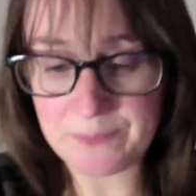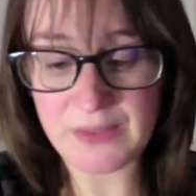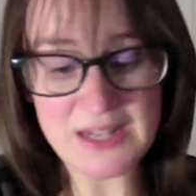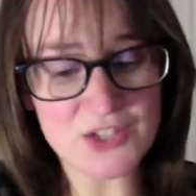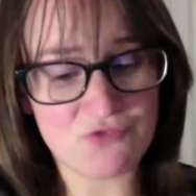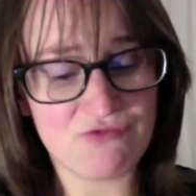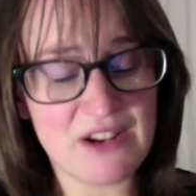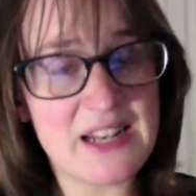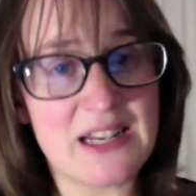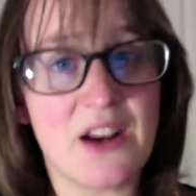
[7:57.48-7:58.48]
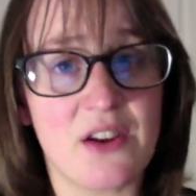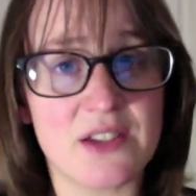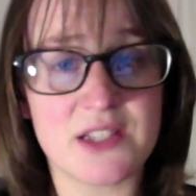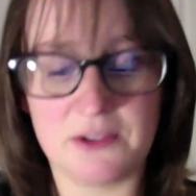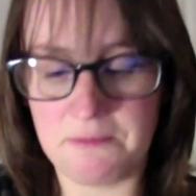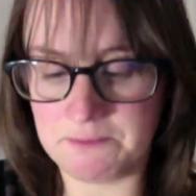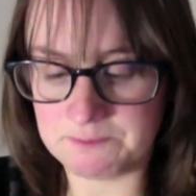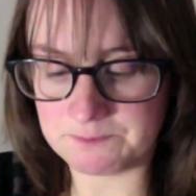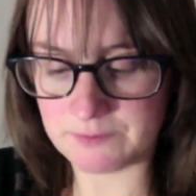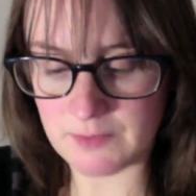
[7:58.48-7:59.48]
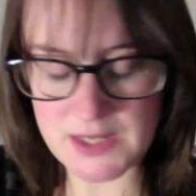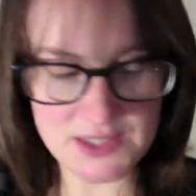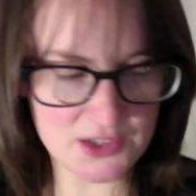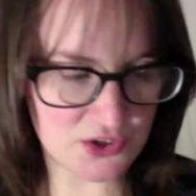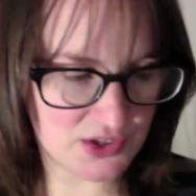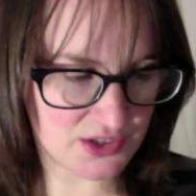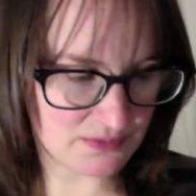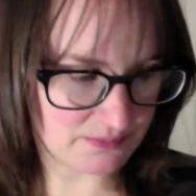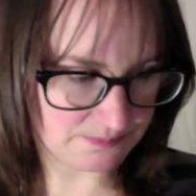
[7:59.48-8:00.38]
It's really nice. It's just...